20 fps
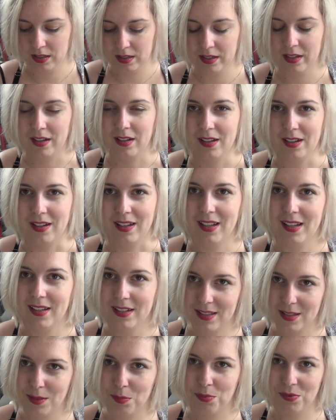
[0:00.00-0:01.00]
yeah, it
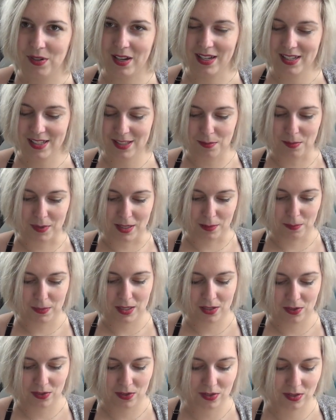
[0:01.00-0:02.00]
surprised me
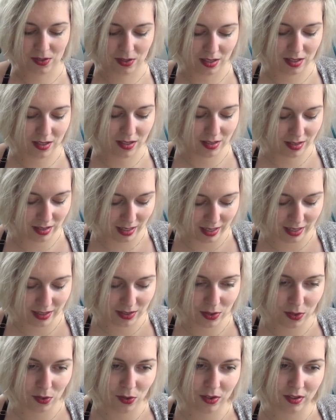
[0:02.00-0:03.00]
because there's like
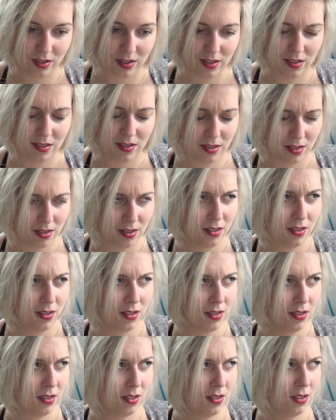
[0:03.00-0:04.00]
200,
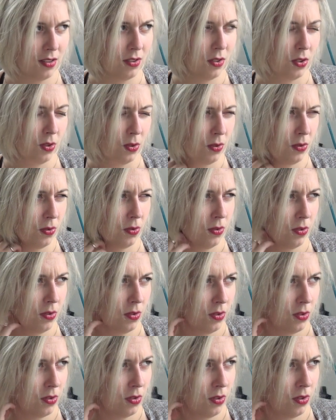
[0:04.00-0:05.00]
no,
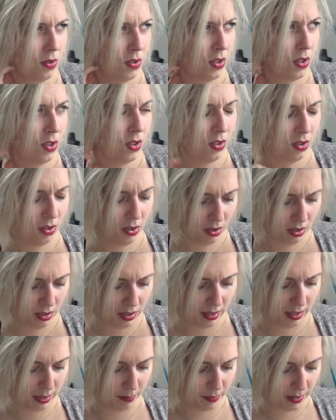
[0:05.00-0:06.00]

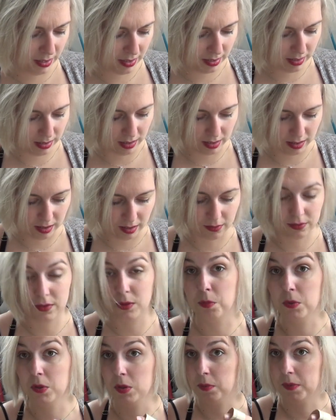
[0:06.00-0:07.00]
let me see, I have the
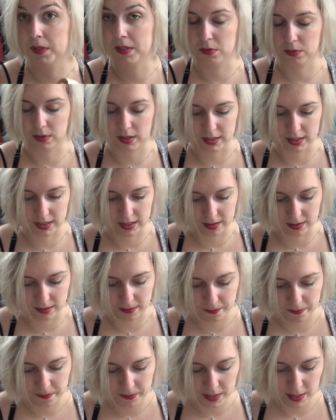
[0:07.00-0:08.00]
bobbins right here.
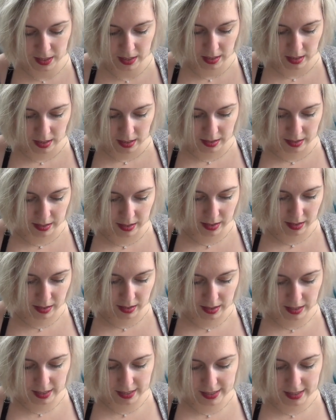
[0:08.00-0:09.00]

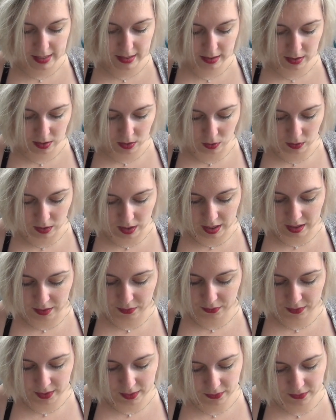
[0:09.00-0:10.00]
There is on a
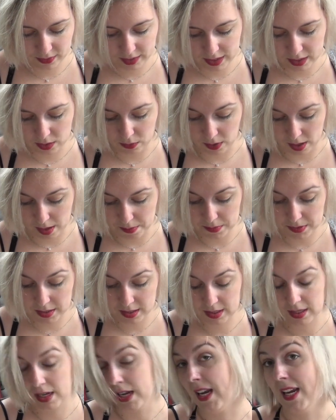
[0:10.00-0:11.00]
50-gram
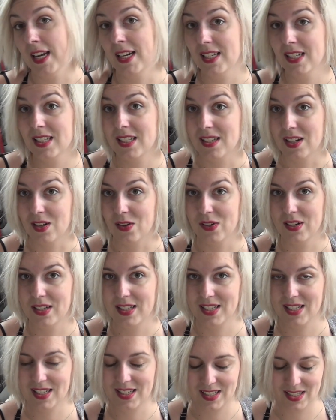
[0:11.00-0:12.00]
skein, so
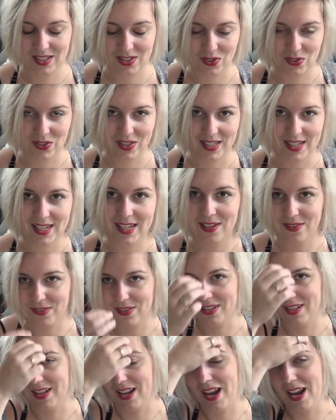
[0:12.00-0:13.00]
it is not
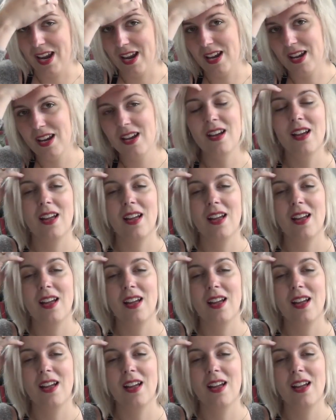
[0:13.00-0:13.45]
even a